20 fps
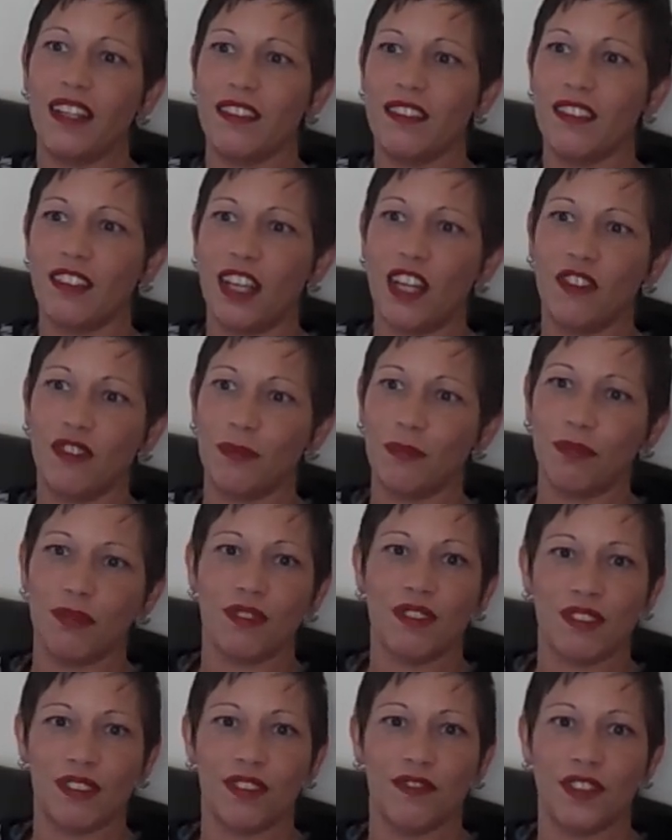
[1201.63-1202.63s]
to go to
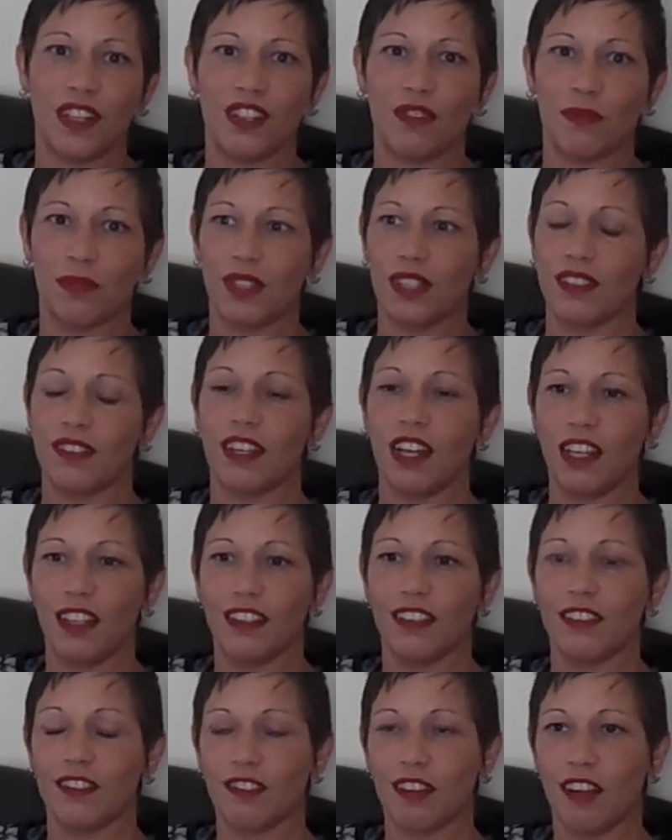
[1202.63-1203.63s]
prison if that's what it
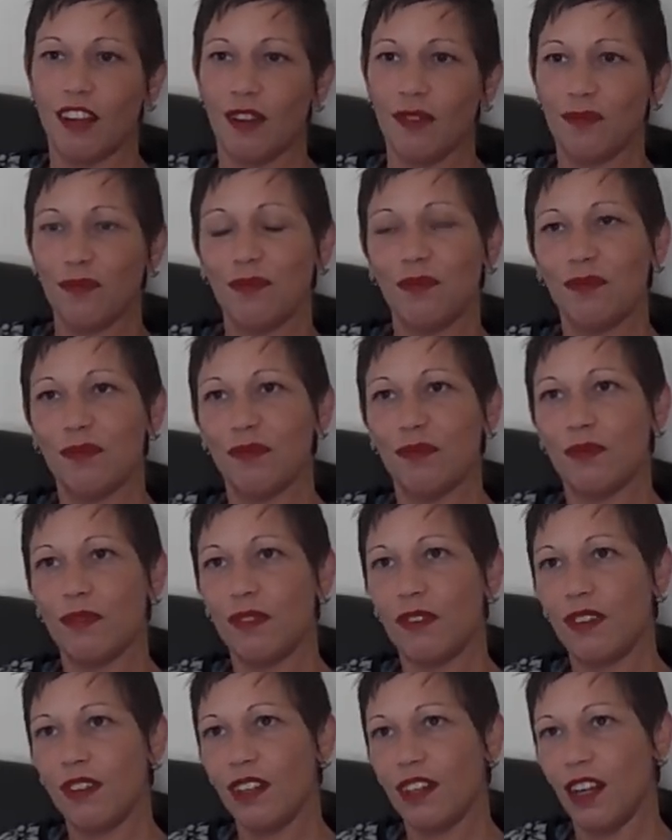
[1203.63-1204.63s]
takes.
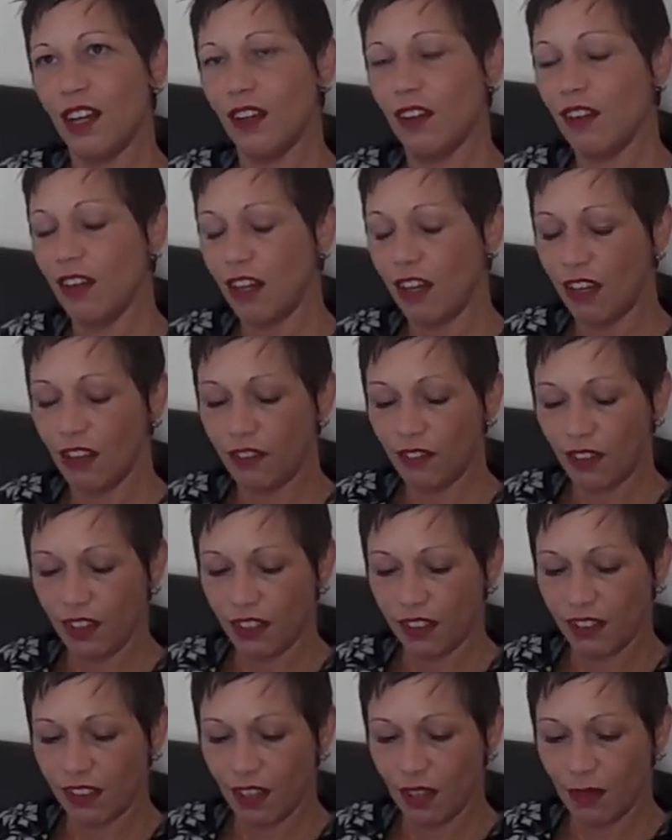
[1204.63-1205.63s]
You know, I
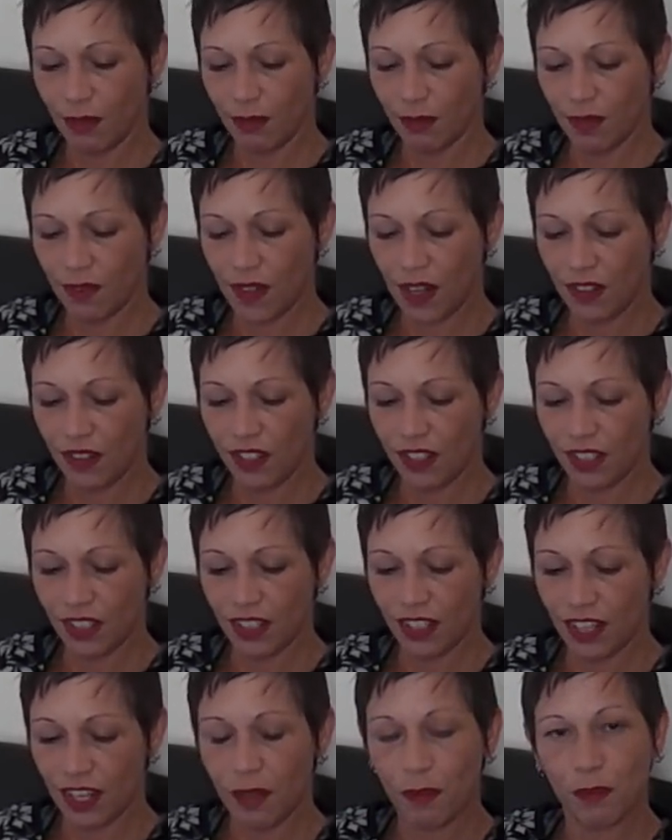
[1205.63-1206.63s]
think that we're only going to
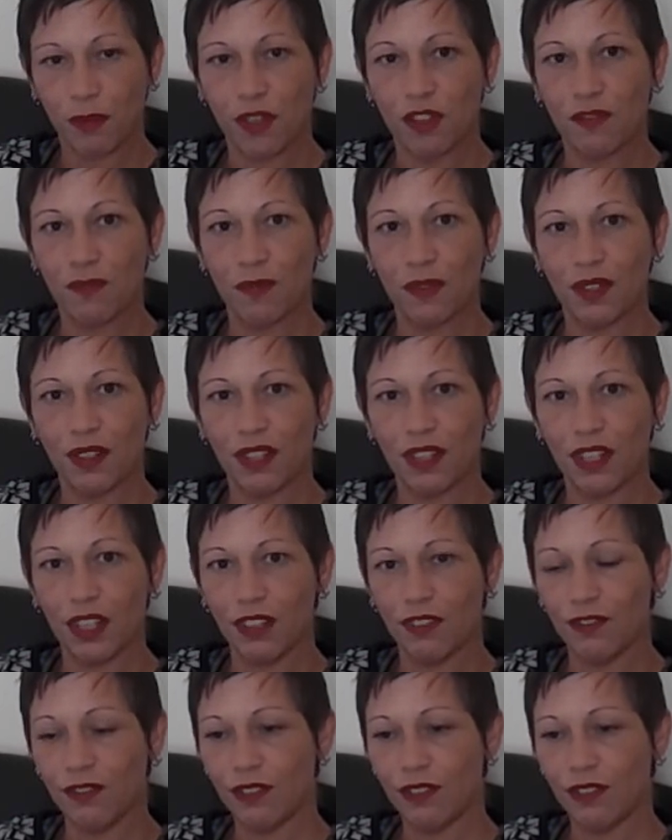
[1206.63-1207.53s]
get a movement if